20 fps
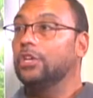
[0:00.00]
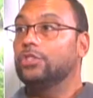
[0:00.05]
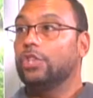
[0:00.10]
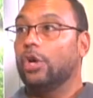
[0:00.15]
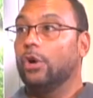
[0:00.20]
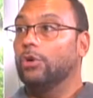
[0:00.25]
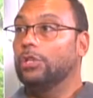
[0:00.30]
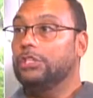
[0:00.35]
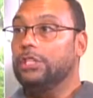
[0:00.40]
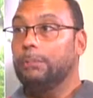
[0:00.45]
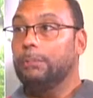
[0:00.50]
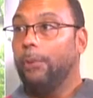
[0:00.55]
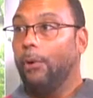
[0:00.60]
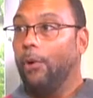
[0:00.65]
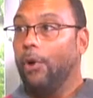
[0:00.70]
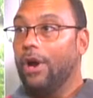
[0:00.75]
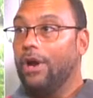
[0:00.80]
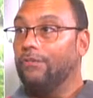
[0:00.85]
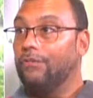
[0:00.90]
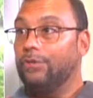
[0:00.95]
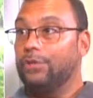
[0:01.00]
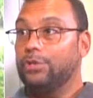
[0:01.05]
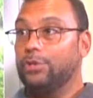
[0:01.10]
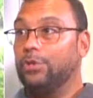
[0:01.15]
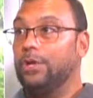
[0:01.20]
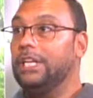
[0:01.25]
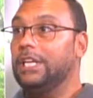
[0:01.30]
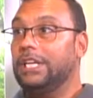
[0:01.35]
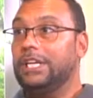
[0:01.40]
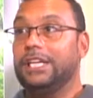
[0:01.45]
So it's important for
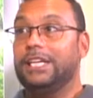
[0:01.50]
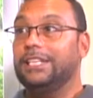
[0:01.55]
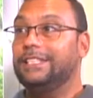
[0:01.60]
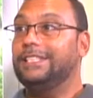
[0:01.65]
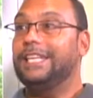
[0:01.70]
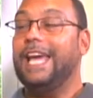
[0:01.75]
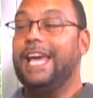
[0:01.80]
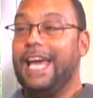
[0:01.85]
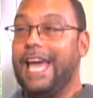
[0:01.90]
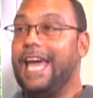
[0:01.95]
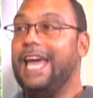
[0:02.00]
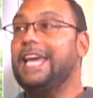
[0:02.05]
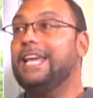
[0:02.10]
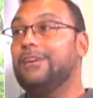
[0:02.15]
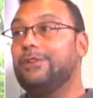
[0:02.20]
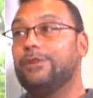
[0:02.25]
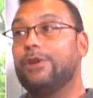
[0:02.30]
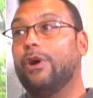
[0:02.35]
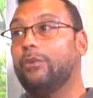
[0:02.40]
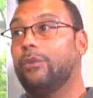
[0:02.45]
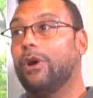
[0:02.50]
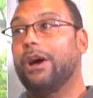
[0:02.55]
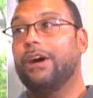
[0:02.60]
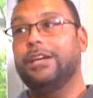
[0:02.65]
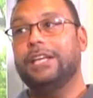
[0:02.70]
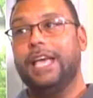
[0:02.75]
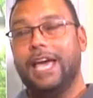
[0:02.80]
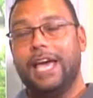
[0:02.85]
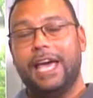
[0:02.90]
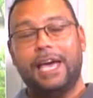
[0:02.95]
Trinity to say, hey, you know
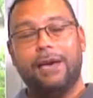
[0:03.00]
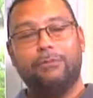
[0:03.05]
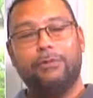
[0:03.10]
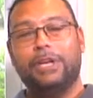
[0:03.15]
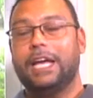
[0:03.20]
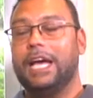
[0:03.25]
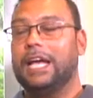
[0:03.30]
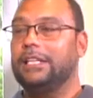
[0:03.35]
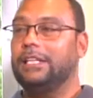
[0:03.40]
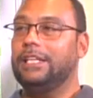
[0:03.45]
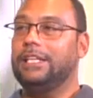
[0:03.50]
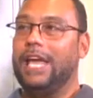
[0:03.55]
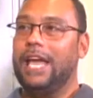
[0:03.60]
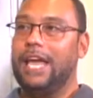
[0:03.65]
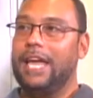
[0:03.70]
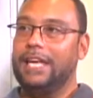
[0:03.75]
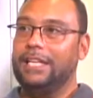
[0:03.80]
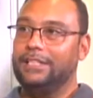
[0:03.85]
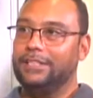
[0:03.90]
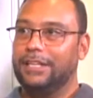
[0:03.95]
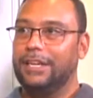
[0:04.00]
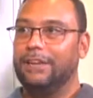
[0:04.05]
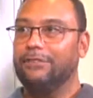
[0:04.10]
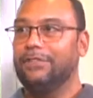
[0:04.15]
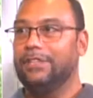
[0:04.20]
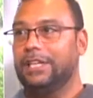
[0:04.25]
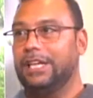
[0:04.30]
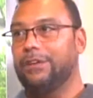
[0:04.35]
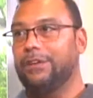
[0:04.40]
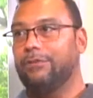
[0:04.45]
what? Yeah, we got the gangs and
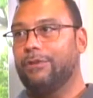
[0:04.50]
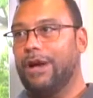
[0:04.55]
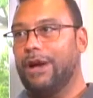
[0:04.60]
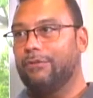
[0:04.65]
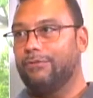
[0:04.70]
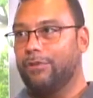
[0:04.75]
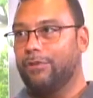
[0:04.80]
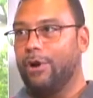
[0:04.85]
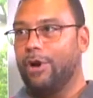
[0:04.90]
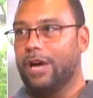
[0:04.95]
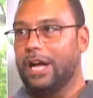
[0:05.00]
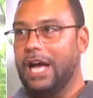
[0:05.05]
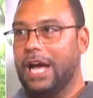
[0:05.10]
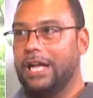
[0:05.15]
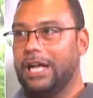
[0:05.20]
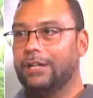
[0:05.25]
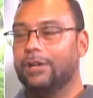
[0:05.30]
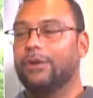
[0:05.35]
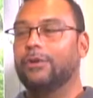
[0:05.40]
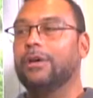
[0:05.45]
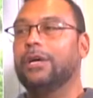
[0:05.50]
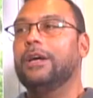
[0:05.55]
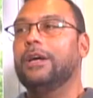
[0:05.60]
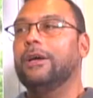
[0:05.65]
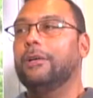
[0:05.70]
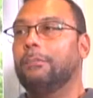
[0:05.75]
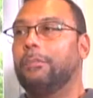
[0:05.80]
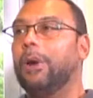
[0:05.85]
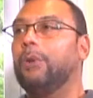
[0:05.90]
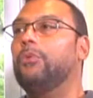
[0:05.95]
everything around Frog Hollow,
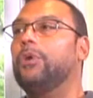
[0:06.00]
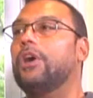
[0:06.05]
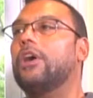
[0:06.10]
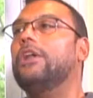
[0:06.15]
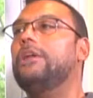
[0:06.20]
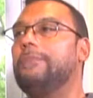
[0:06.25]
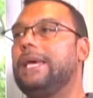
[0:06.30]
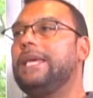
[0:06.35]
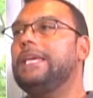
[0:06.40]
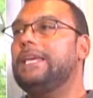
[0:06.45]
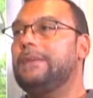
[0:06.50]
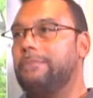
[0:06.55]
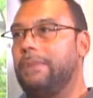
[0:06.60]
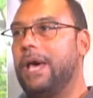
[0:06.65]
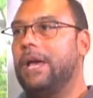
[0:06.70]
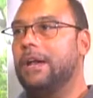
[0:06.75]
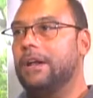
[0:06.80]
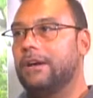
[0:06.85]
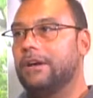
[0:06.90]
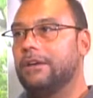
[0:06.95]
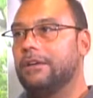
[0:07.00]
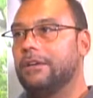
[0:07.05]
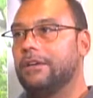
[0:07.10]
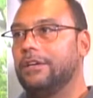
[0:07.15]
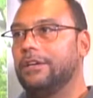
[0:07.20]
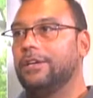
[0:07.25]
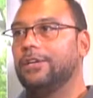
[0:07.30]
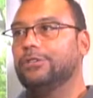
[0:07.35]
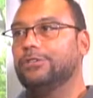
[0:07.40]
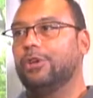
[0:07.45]
but we're going to make it better.
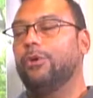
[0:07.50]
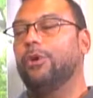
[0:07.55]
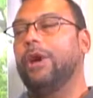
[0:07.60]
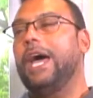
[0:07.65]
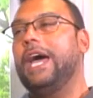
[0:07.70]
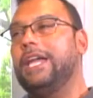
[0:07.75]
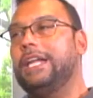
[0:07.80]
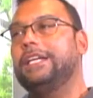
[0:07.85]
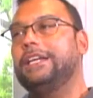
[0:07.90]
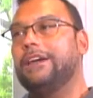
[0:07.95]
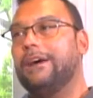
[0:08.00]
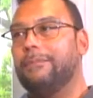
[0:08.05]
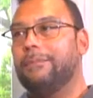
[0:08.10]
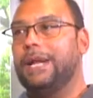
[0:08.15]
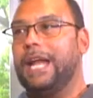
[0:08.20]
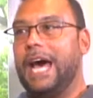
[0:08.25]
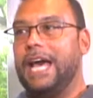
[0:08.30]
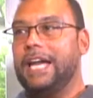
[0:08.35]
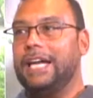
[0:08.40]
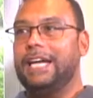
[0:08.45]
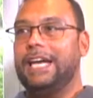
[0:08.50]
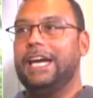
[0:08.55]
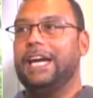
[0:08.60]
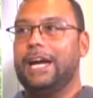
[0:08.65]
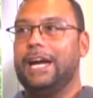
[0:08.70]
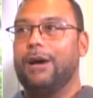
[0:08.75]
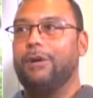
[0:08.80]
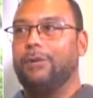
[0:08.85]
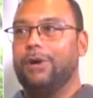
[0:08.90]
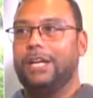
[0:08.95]
So Eddie coming out of
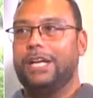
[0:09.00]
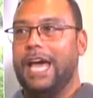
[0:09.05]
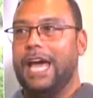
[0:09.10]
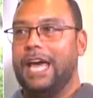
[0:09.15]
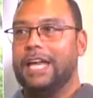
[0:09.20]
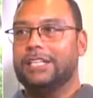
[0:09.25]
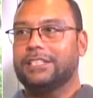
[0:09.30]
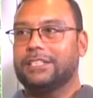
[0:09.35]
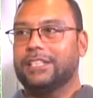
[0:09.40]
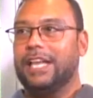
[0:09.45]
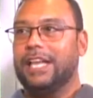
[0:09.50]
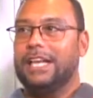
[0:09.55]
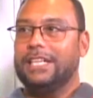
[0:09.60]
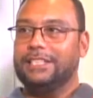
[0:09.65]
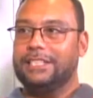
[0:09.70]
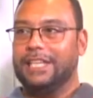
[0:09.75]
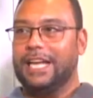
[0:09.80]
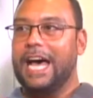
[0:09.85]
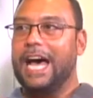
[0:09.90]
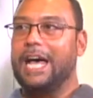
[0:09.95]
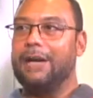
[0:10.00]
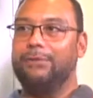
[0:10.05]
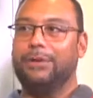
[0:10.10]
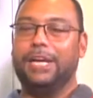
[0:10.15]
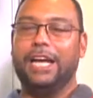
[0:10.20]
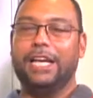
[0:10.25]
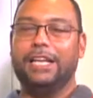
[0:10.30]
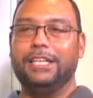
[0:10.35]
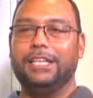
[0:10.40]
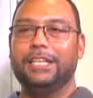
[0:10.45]
there, I already had a slanted eye
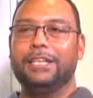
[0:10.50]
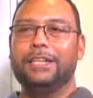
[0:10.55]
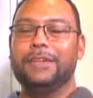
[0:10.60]
with Eddie.